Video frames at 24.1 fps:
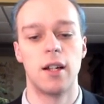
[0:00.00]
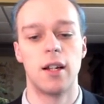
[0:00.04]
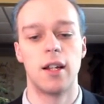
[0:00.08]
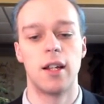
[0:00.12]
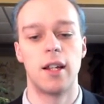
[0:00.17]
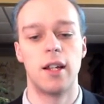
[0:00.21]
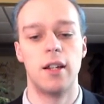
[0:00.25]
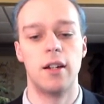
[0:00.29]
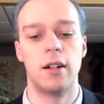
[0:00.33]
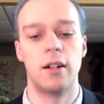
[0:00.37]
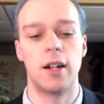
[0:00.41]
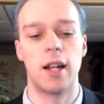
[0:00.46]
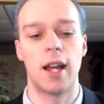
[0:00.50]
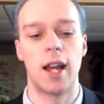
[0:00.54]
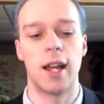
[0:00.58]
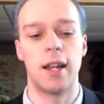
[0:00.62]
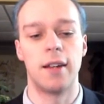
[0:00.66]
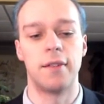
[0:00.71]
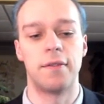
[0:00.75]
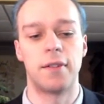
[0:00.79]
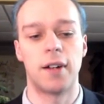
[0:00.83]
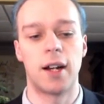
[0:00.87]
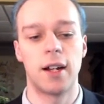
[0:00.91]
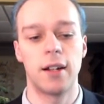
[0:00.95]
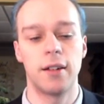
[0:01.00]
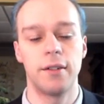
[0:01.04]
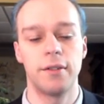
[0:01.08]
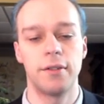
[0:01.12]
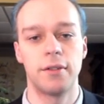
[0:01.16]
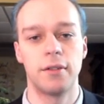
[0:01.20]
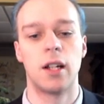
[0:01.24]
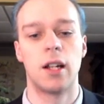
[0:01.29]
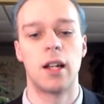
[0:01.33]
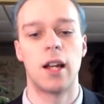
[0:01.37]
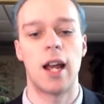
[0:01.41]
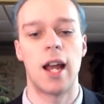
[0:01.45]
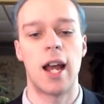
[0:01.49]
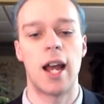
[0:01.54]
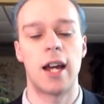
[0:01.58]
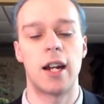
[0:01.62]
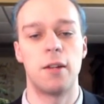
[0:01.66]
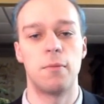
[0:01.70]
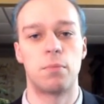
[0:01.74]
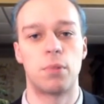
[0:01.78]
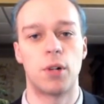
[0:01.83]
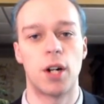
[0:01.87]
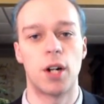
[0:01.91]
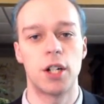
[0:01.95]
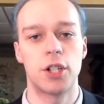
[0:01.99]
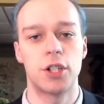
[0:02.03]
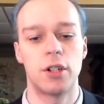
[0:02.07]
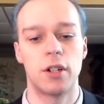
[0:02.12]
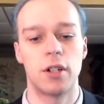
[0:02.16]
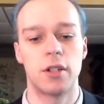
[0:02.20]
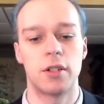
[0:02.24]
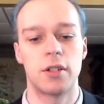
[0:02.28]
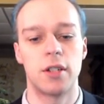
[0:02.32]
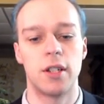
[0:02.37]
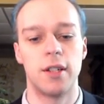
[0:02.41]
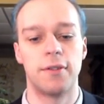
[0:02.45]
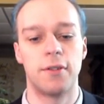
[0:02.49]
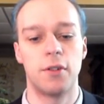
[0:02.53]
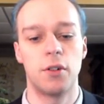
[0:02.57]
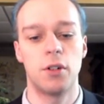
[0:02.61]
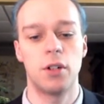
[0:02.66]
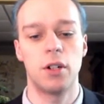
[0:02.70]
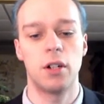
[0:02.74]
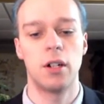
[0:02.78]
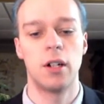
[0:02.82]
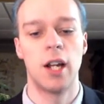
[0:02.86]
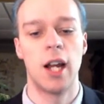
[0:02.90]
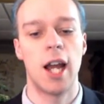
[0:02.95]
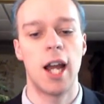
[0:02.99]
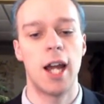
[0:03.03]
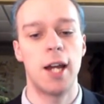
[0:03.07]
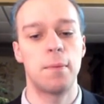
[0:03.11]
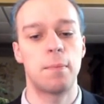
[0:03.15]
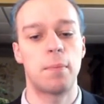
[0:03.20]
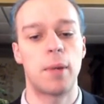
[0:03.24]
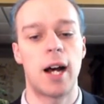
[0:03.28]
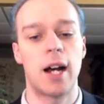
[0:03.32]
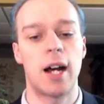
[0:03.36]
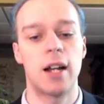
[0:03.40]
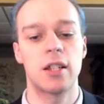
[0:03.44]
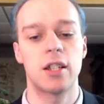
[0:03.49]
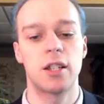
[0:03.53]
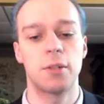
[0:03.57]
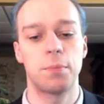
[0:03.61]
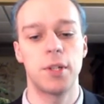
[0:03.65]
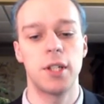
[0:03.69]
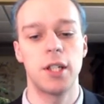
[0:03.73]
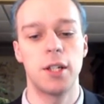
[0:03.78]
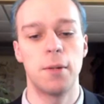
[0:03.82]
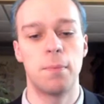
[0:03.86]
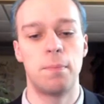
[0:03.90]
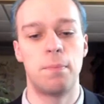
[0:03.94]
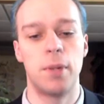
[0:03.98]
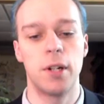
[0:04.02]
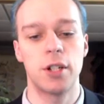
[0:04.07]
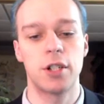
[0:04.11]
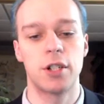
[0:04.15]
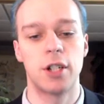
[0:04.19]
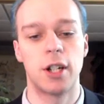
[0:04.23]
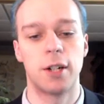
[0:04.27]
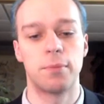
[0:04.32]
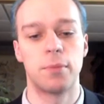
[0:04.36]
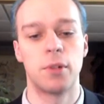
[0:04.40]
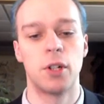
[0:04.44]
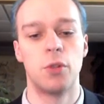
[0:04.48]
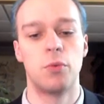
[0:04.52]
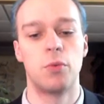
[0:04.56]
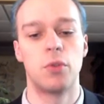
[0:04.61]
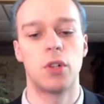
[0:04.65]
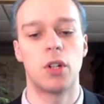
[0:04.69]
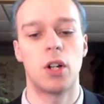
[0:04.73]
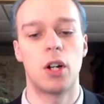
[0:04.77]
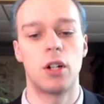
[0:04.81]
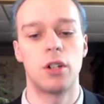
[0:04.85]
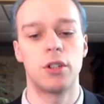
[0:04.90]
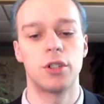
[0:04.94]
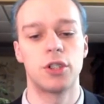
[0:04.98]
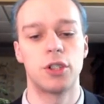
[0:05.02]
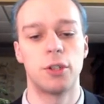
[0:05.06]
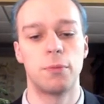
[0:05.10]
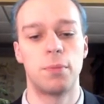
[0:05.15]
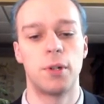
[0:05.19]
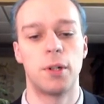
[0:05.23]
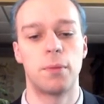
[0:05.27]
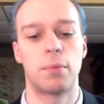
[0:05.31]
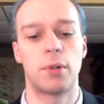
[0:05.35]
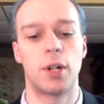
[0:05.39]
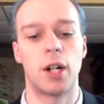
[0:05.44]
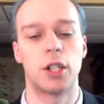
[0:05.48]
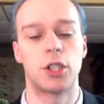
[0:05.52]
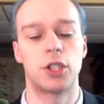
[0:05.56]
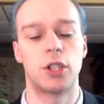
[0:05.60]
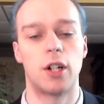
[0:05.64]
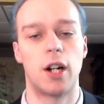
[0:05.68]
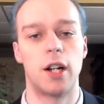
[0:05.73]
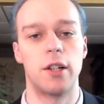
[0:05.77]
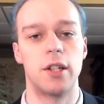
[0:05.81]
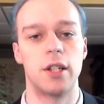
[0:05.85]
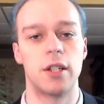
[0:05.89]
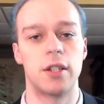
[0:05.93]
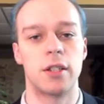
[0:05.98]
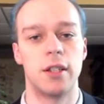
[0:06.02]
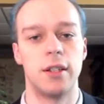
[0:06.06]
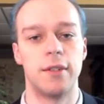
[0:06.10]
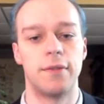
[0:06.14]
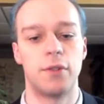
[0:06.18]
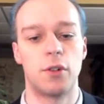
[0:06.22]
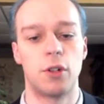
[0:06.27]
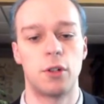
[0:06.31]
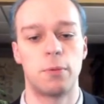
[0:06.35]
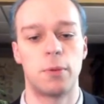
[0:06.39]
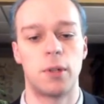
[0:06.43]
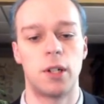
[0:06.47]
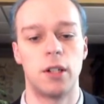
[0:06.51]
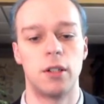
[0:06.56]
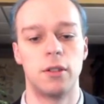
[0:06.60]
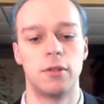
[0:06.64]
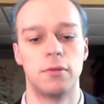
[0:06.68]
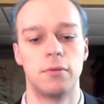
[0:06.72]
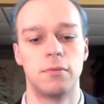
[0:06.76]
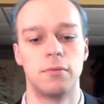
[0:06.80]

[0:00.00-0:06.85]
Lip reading: here to a5, adding pressure to c4, and possibly the bishop will also put pressure on the c4 pawn.